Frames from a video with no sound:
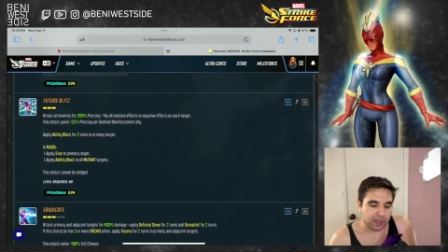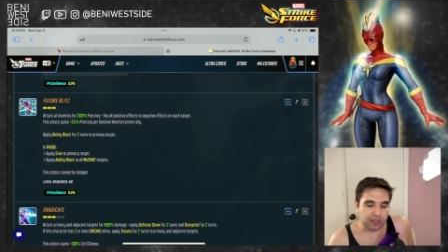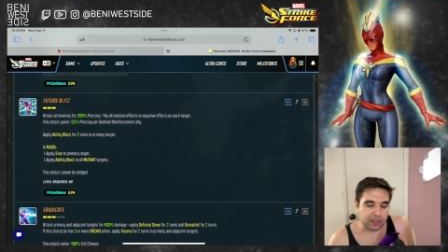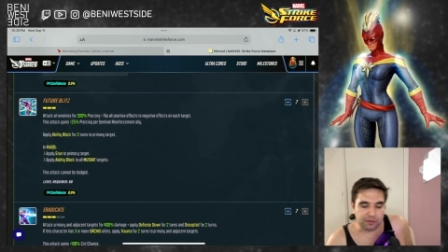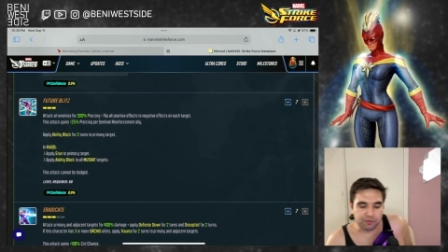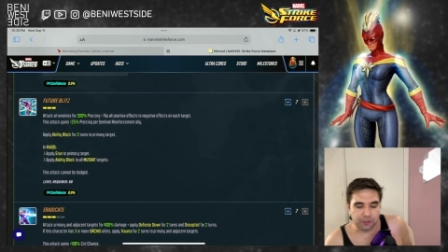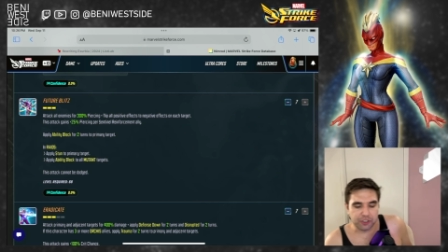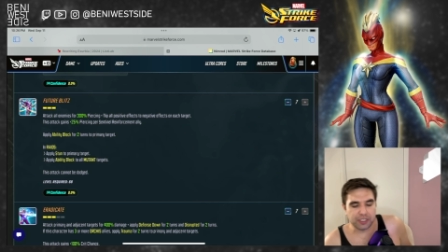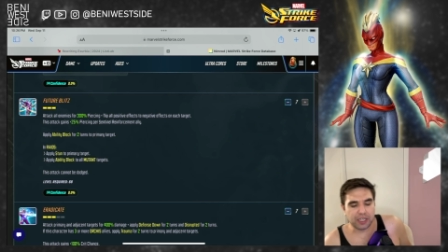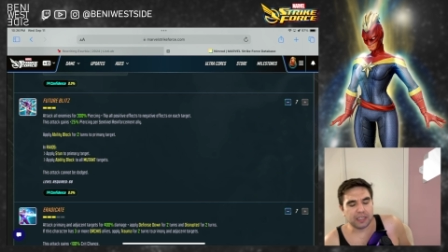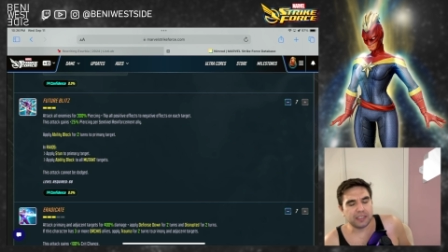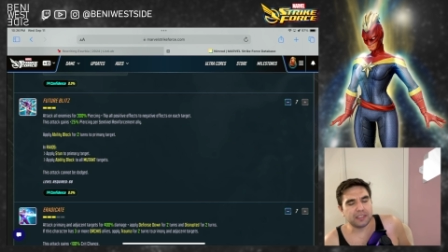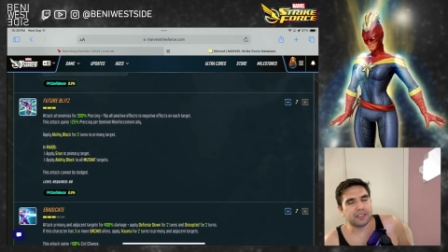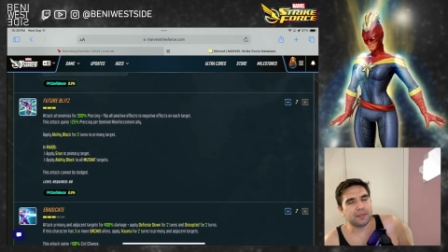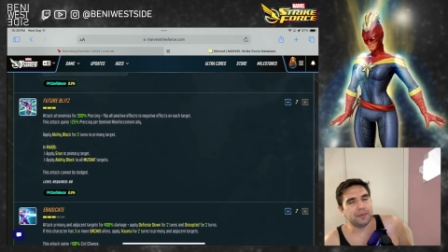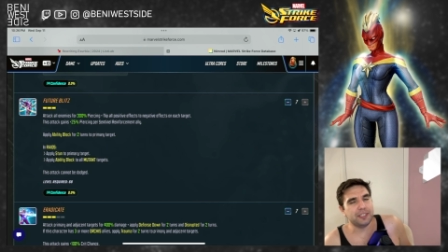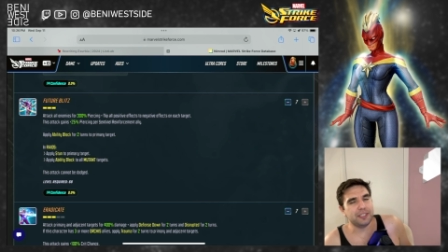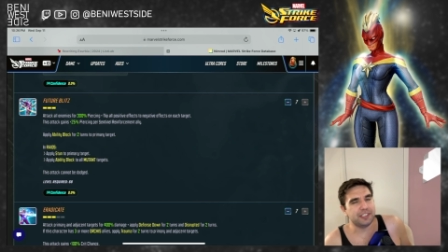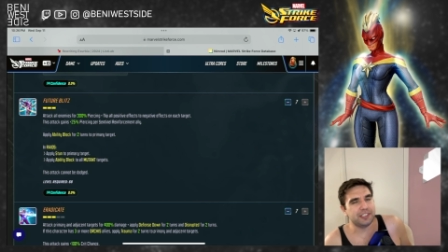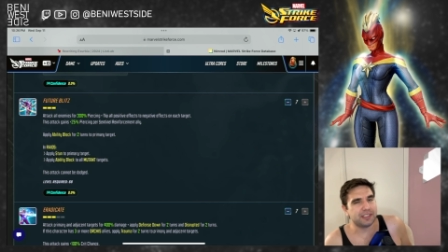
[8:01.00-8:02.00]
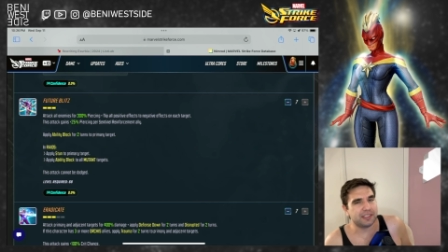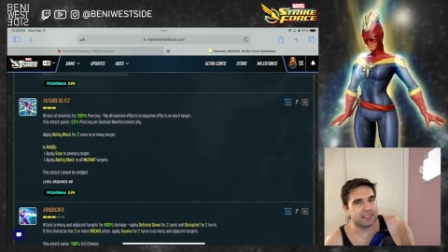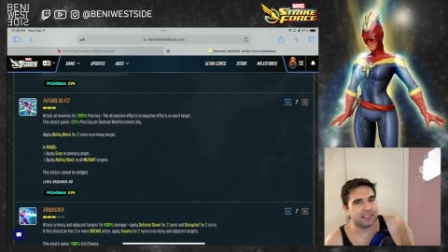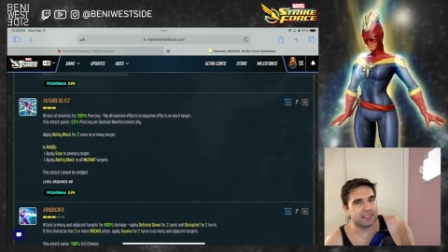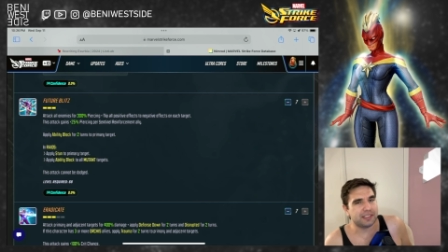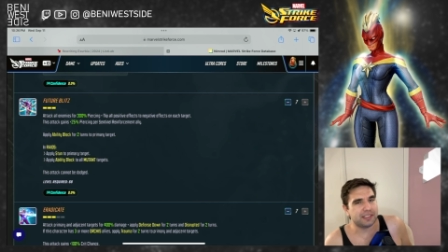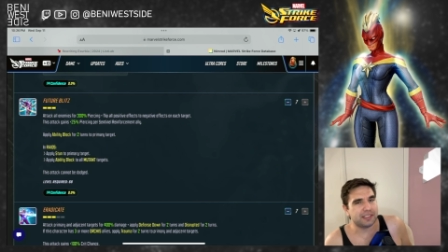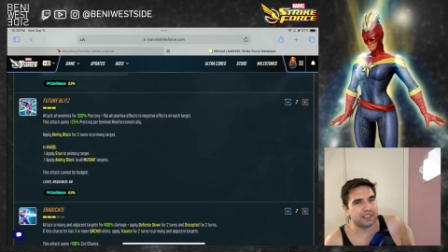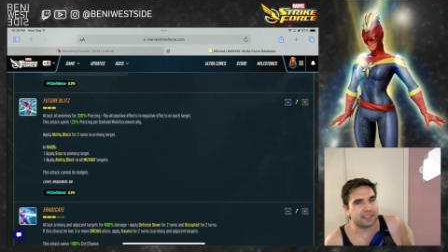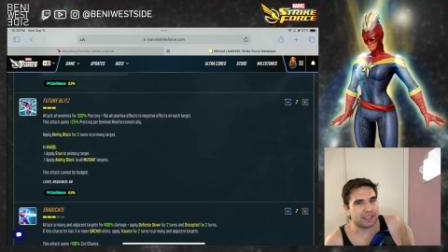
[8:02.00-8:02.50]
For Dark Dimension
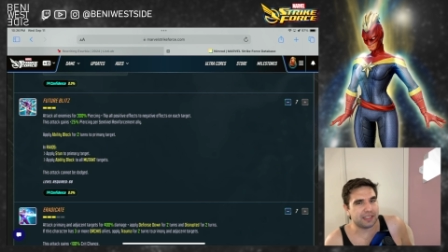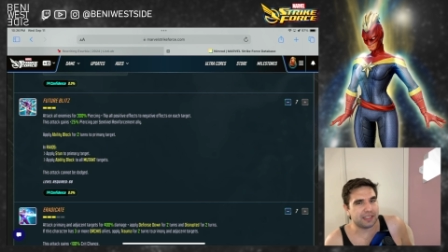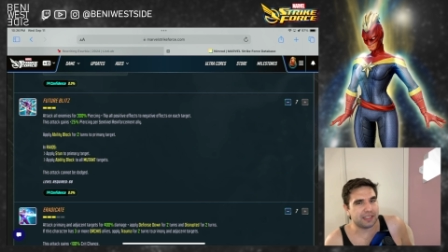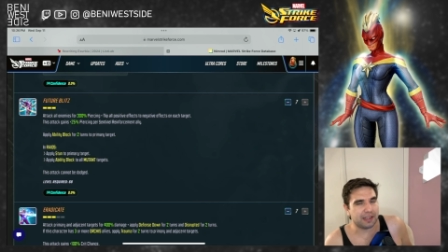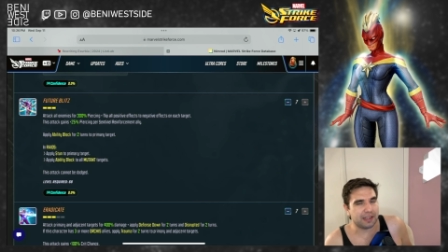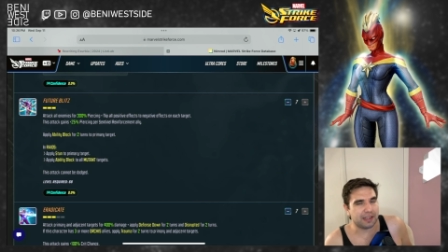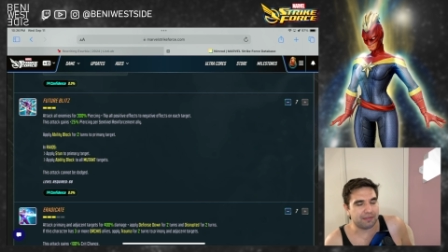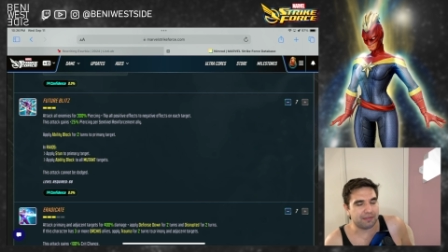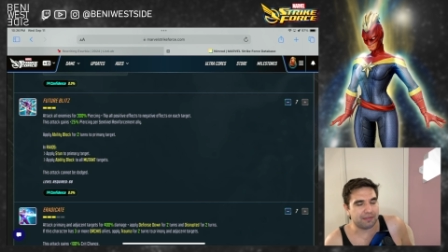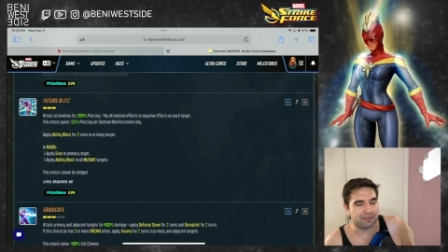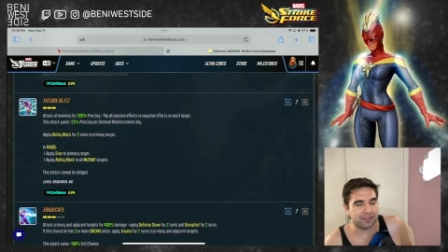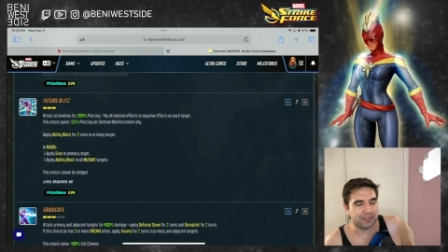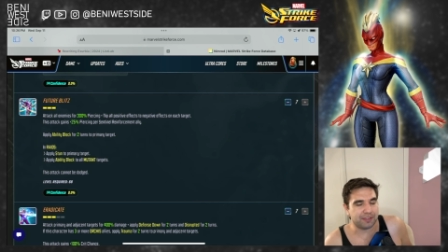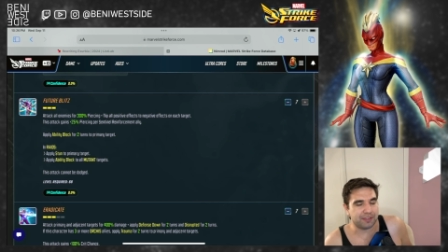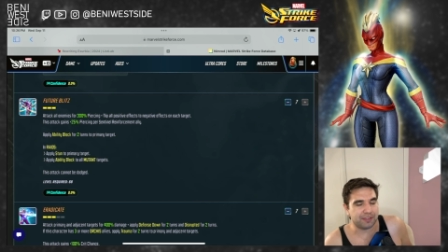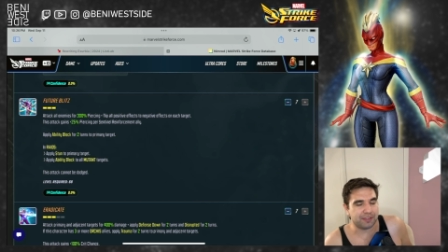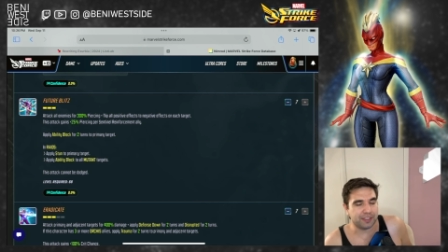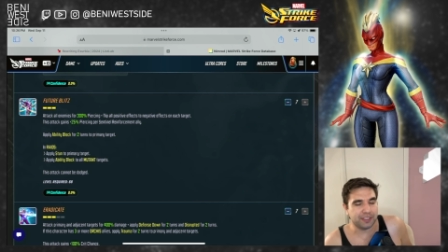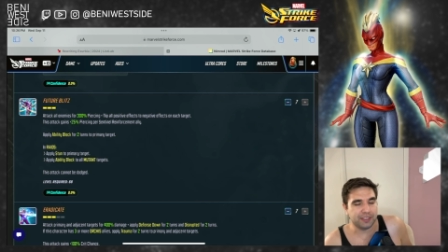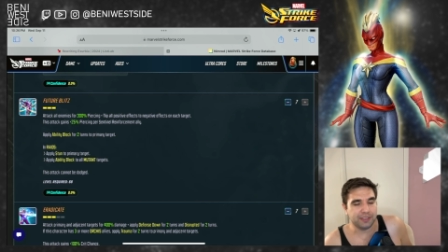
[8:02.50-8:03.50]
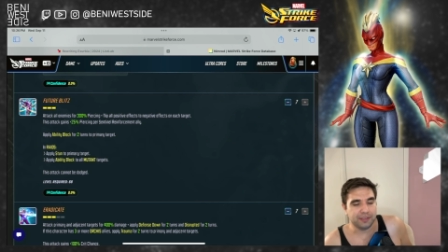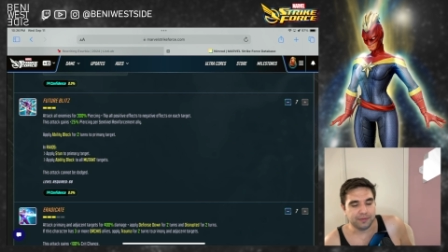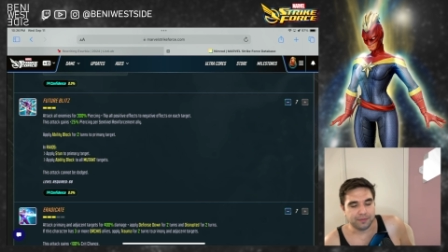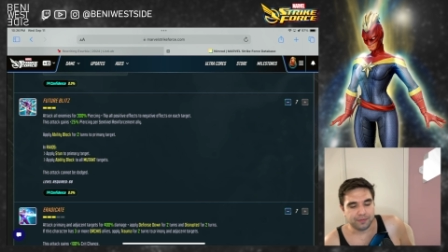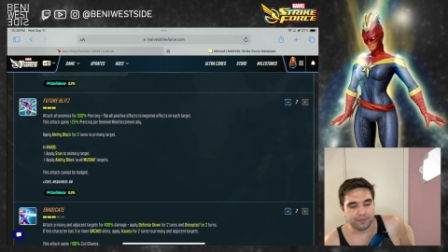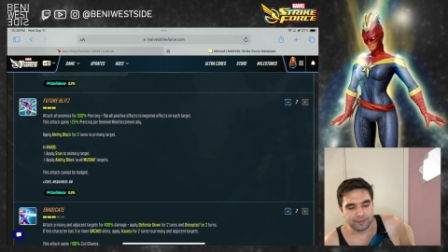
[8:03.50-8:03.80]
7, if